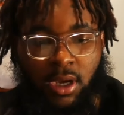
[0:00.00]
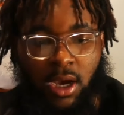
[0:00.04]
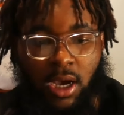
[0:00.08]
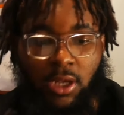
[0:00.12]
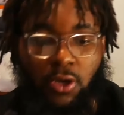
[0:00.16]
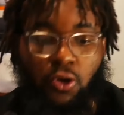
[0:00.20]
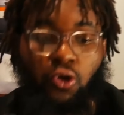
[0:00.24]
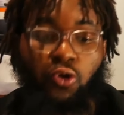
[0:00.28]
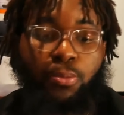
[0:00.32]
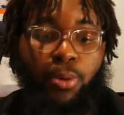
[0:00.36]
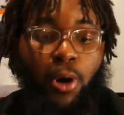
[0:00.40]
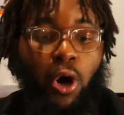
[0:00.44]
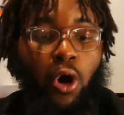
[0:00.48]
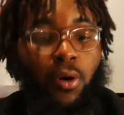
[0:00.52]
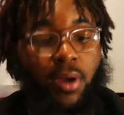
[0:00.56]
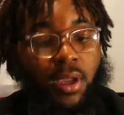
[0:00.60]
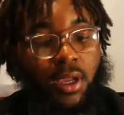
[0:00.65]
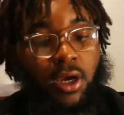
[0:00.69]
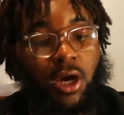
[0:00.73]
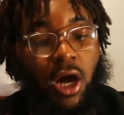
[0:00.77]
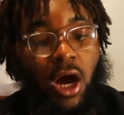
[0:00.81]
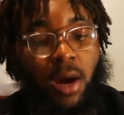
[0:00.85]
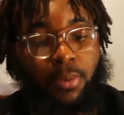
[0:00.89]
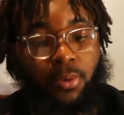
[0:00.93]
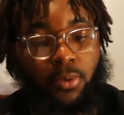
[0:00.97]
loophole in
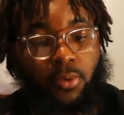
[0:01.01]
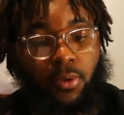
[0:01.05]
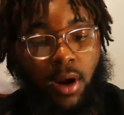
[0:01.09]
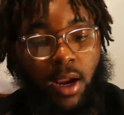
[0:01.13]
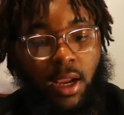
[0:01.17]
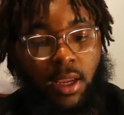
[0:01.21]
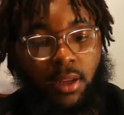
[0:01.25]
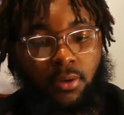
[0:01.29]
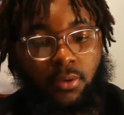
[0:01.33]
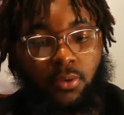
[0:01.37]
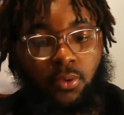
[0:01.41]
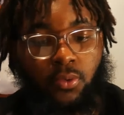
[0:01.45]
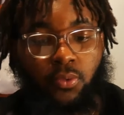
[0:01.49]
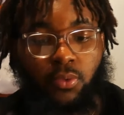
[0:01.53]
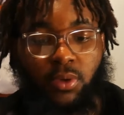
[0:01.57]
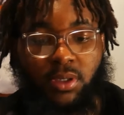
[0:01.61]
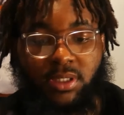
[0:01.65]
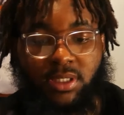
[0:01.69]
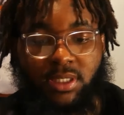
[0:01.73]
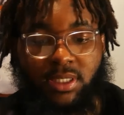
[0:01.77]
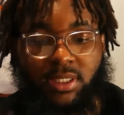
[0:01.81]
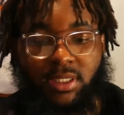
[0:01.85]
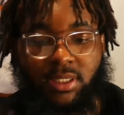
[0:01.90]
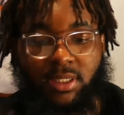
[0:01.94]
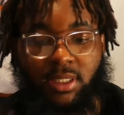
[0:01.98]
copyright,
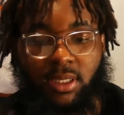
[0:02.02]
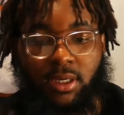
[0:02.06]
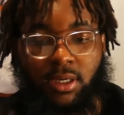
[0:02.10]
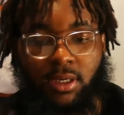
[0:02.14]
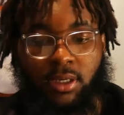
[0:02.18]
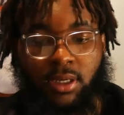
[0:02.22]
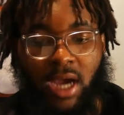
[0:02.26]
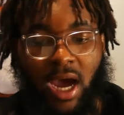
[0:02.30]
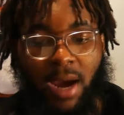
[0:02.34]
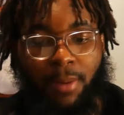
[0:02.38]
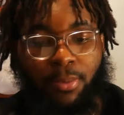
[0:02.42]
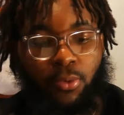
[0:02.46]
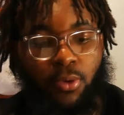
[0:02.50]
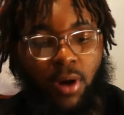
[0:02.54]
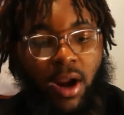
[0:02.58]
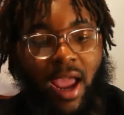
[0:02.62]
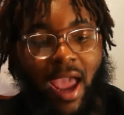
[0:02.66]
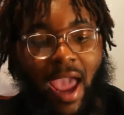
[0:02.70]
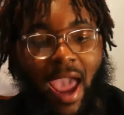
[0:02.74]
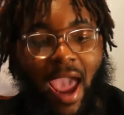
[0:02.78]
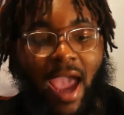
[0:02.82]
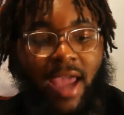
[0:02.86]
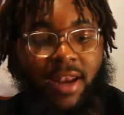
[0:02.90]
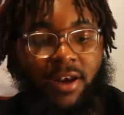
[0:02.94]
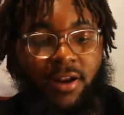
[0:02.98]
which is the Copyright
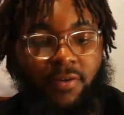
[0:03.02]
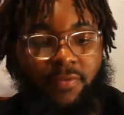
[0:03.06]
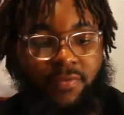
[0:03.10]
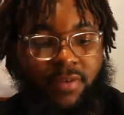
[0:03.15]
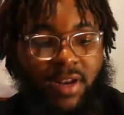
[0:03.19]
Act of